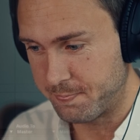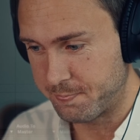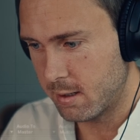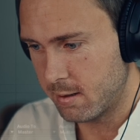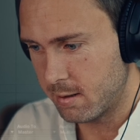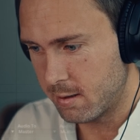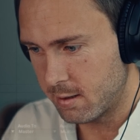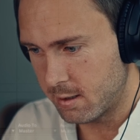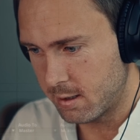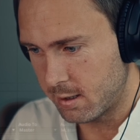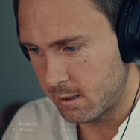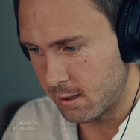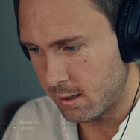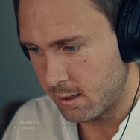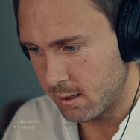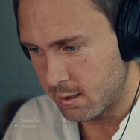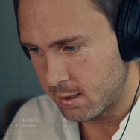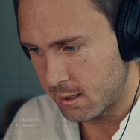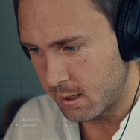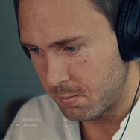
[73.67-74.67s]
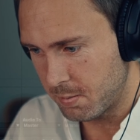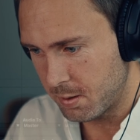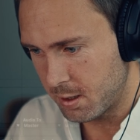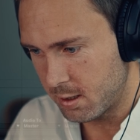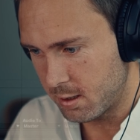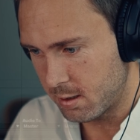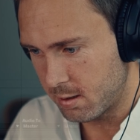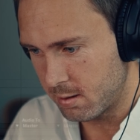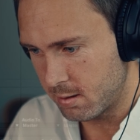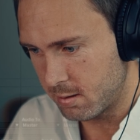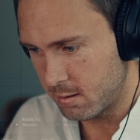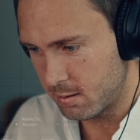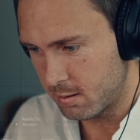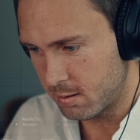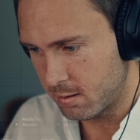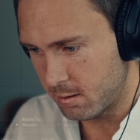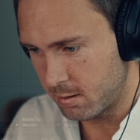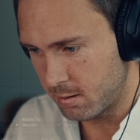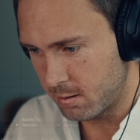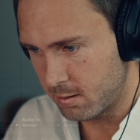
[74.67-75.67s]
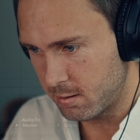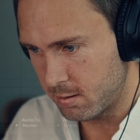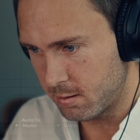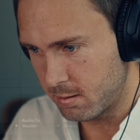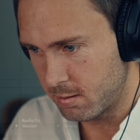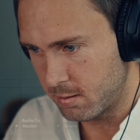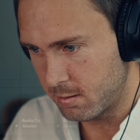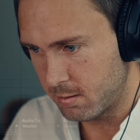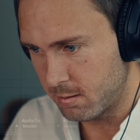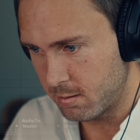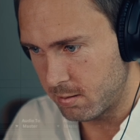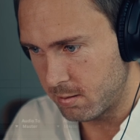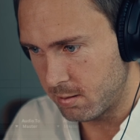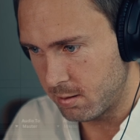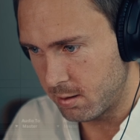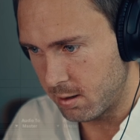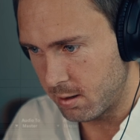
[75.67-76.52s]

So the other step is to do